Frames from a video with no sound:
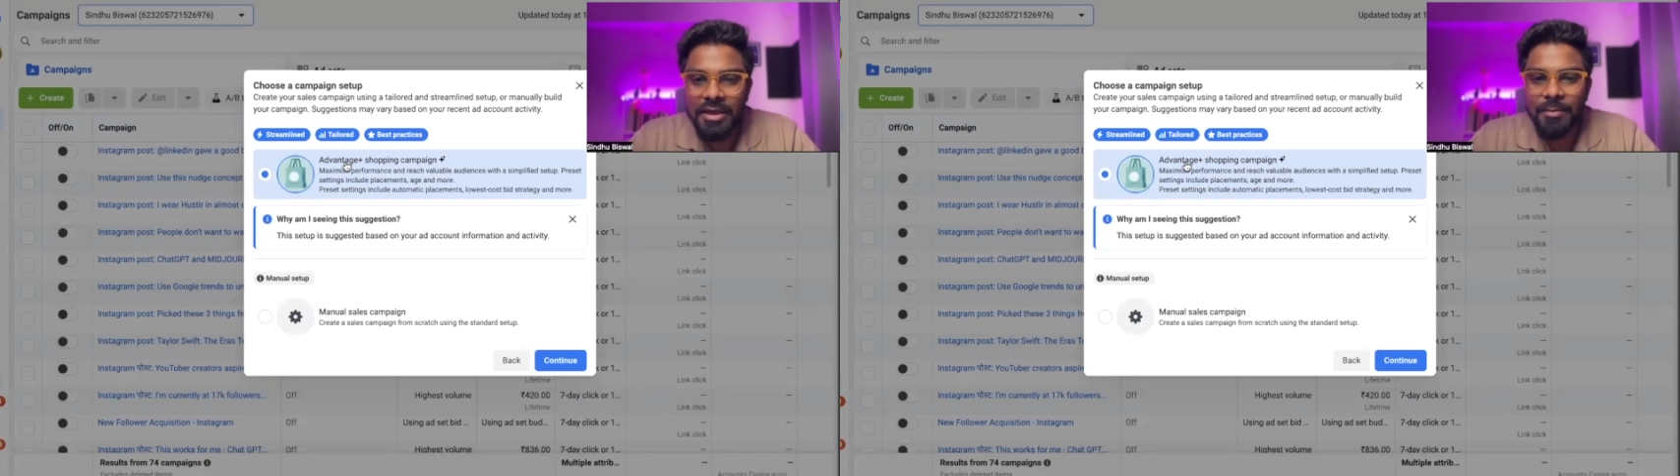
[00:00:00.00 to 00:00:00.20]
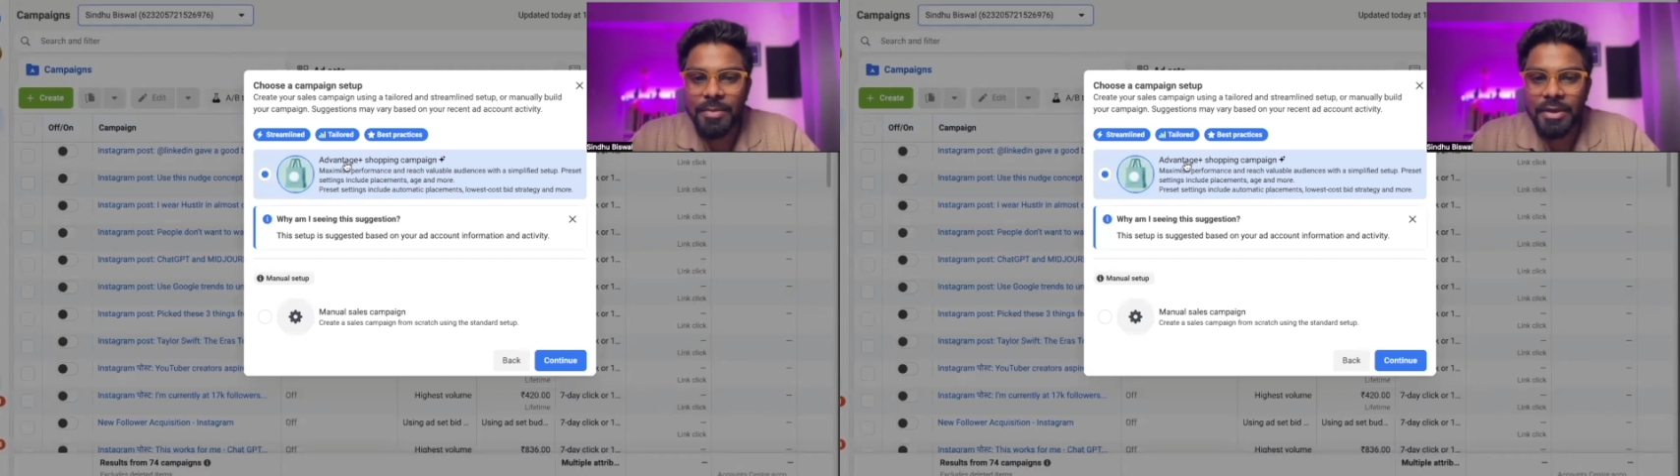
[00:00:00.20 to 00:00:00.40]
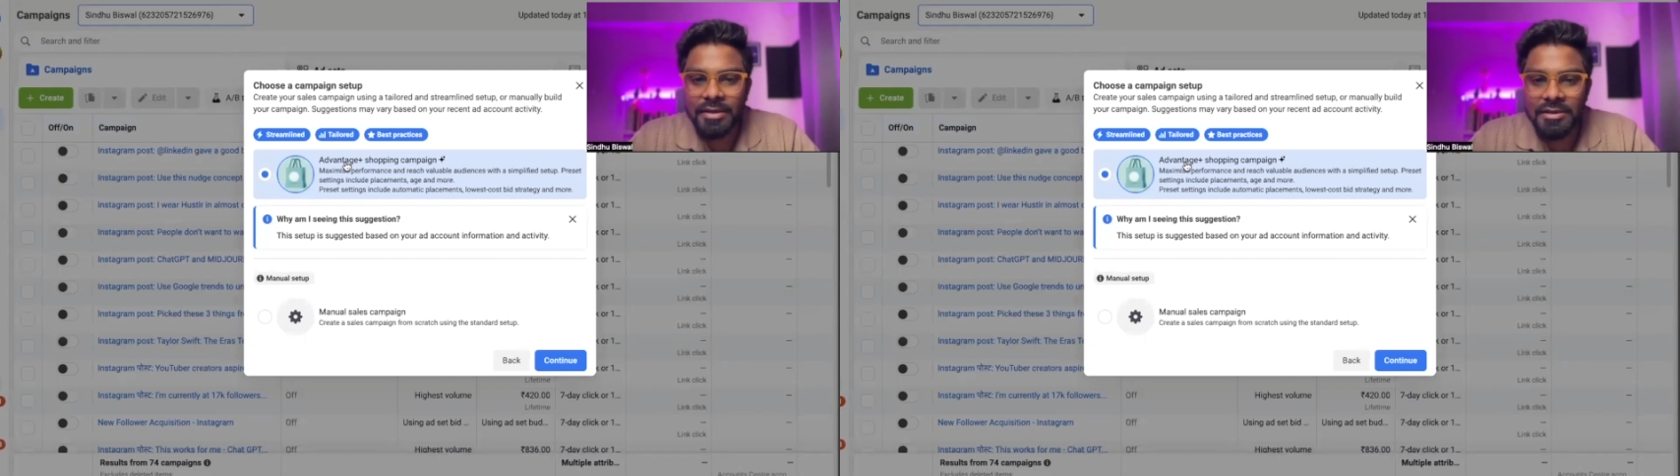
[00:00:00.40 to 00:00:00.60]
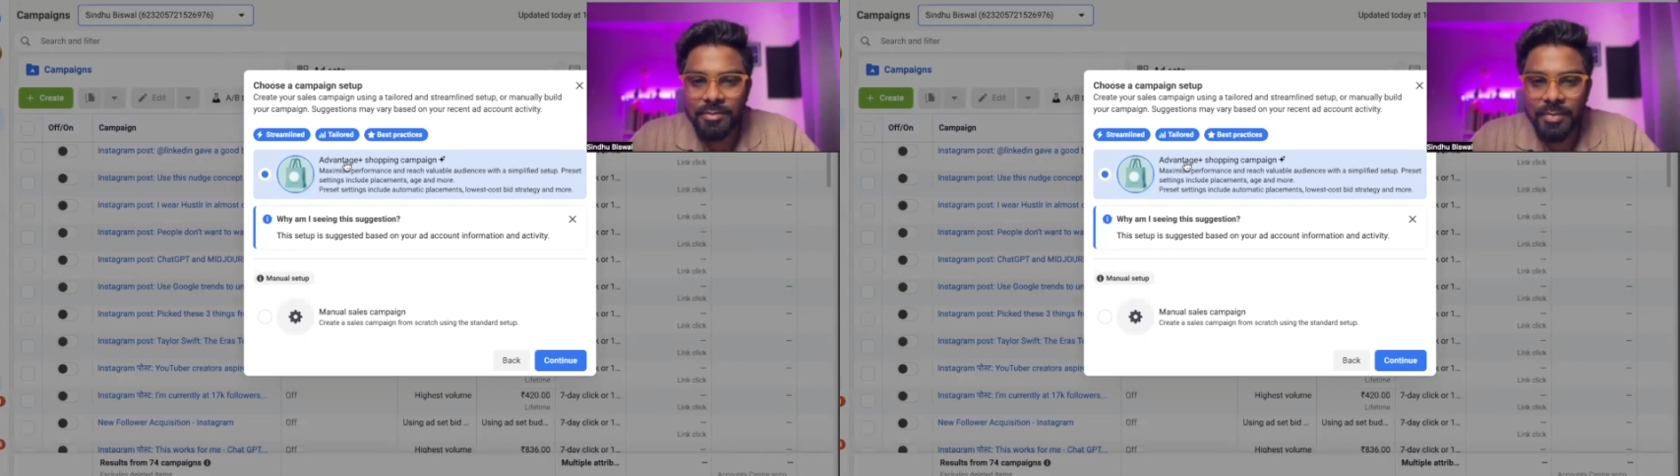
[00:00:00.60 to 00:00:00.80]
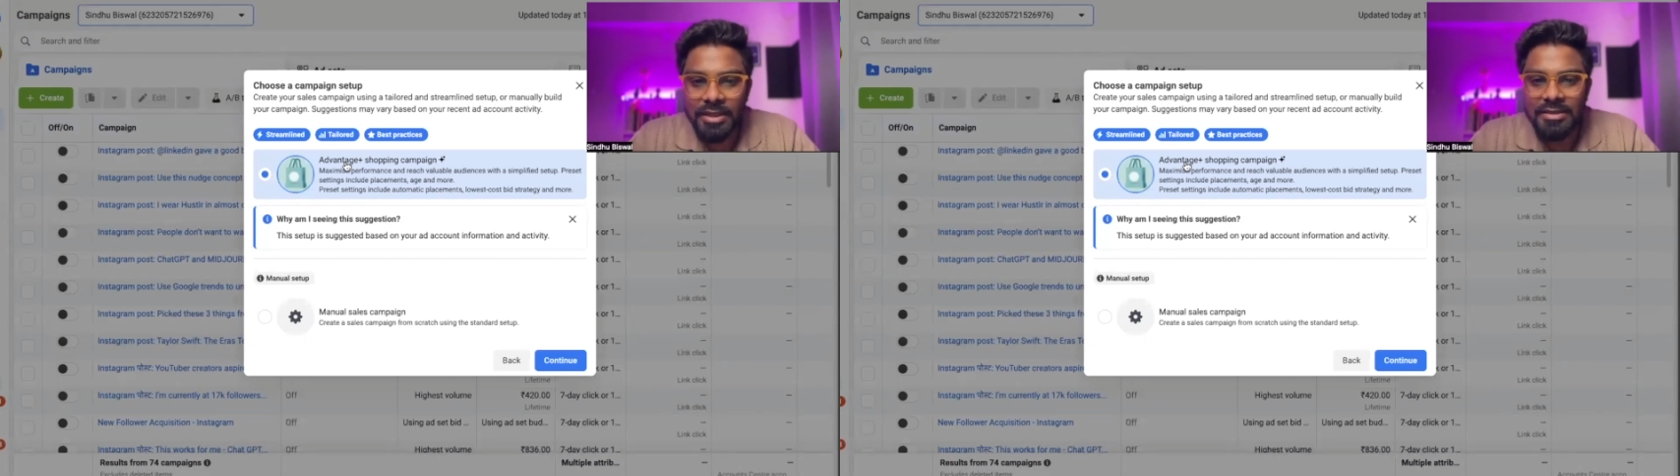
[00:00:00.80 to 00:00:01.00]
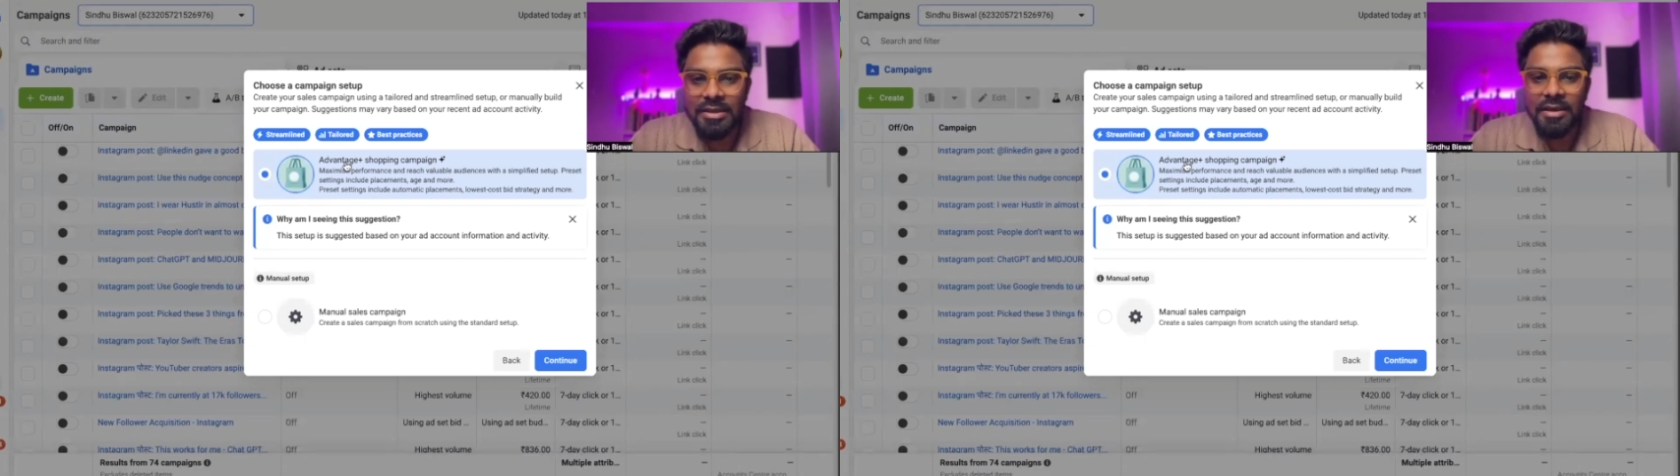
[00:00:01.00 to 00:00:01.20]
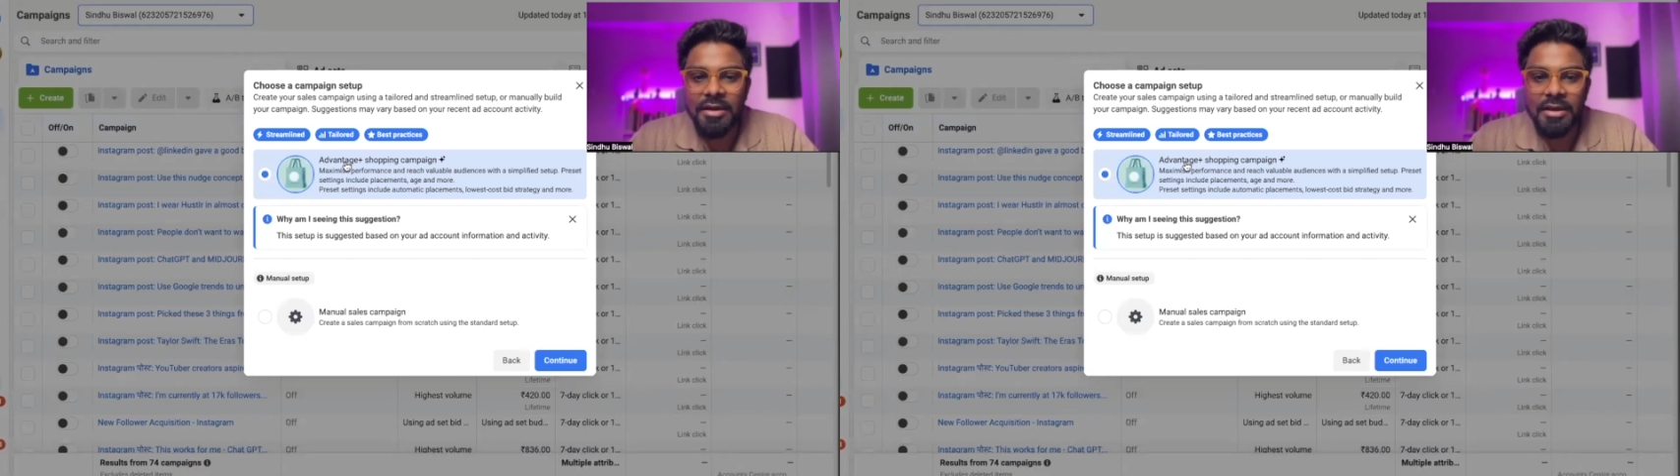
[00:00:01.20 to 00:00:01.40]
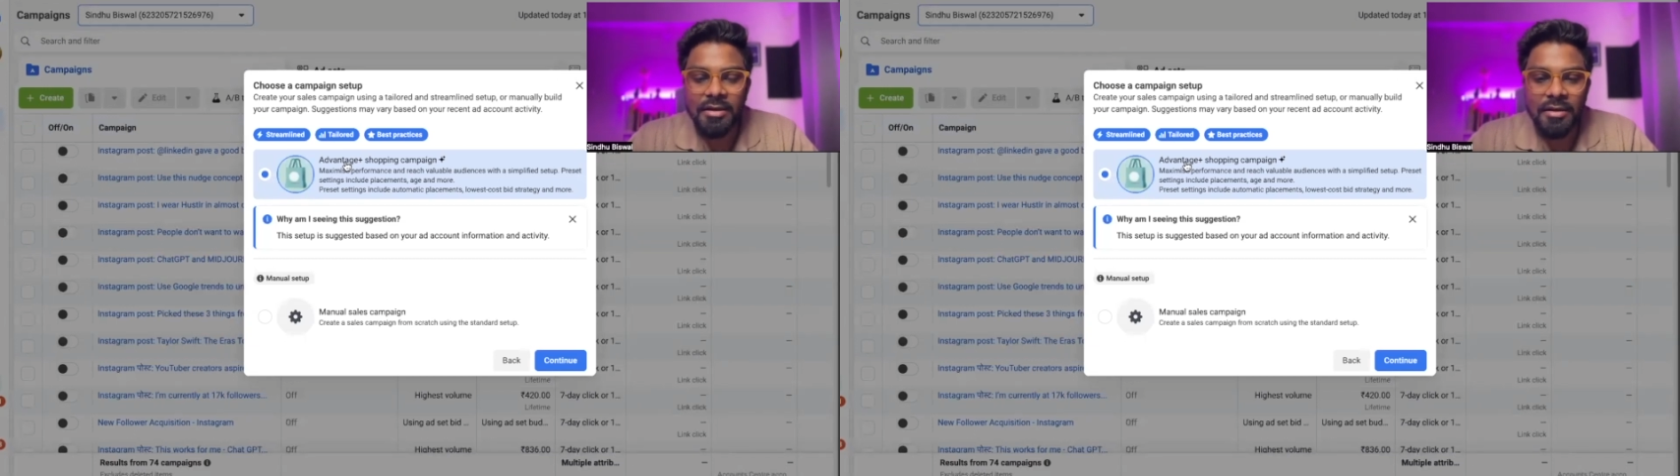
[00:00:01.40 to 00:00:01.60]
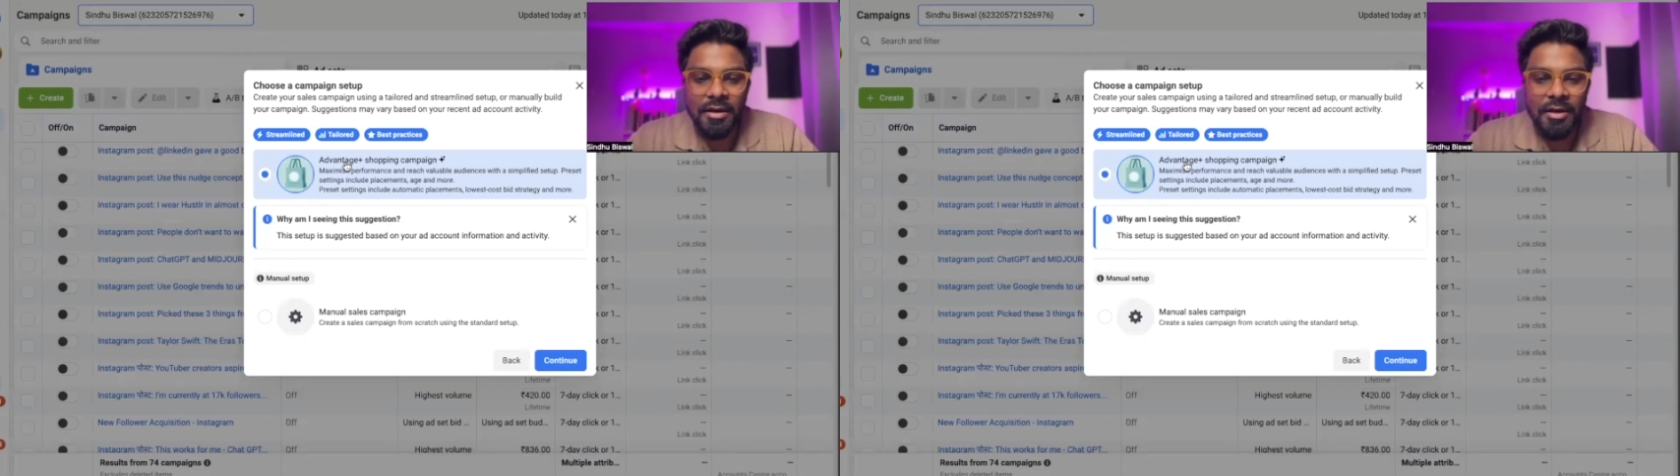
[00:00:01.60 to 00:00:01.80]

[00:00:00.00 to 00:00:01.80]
campaign is basically